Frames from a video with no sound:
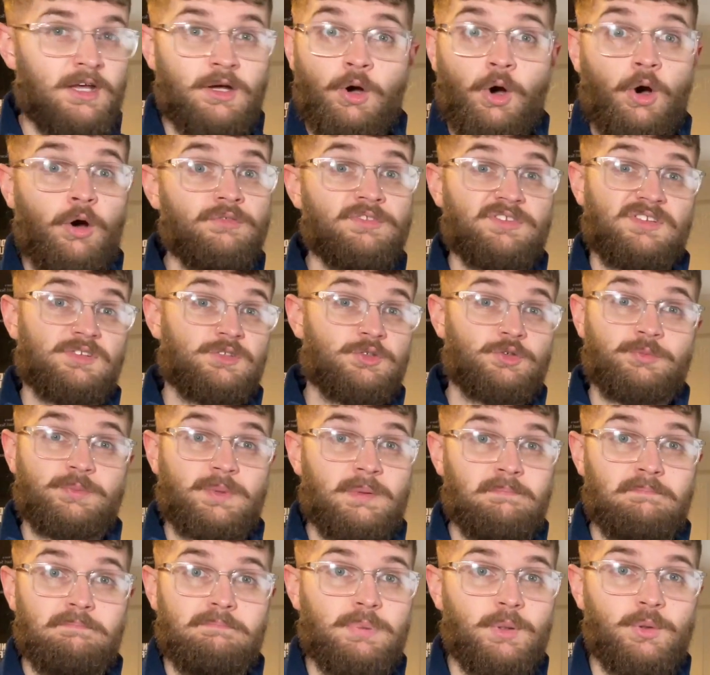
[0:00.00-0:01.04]
Obviously just
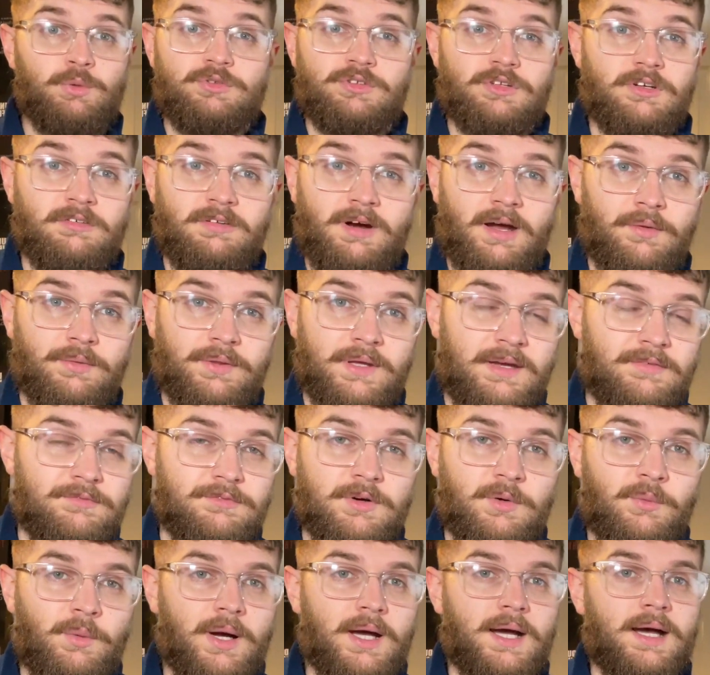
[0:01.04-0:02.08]
been booted around the
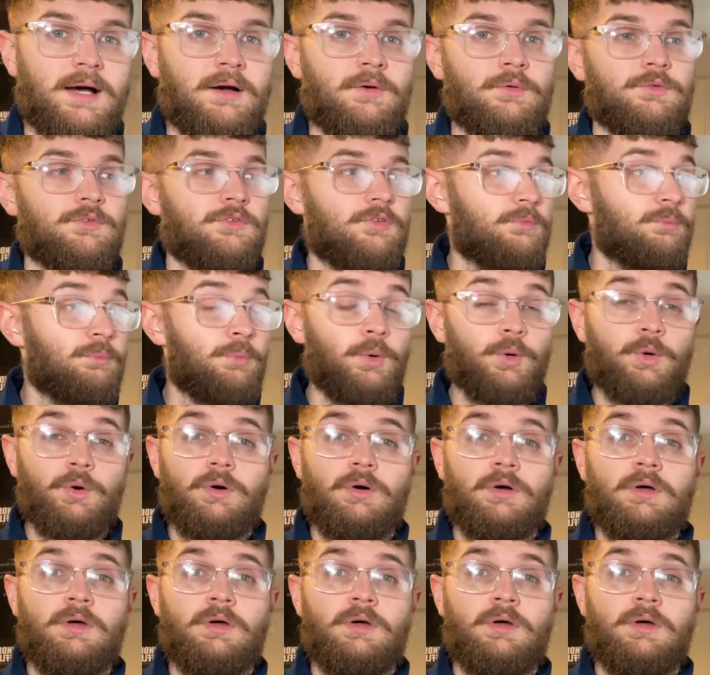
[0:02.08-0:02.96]
every warehouse. But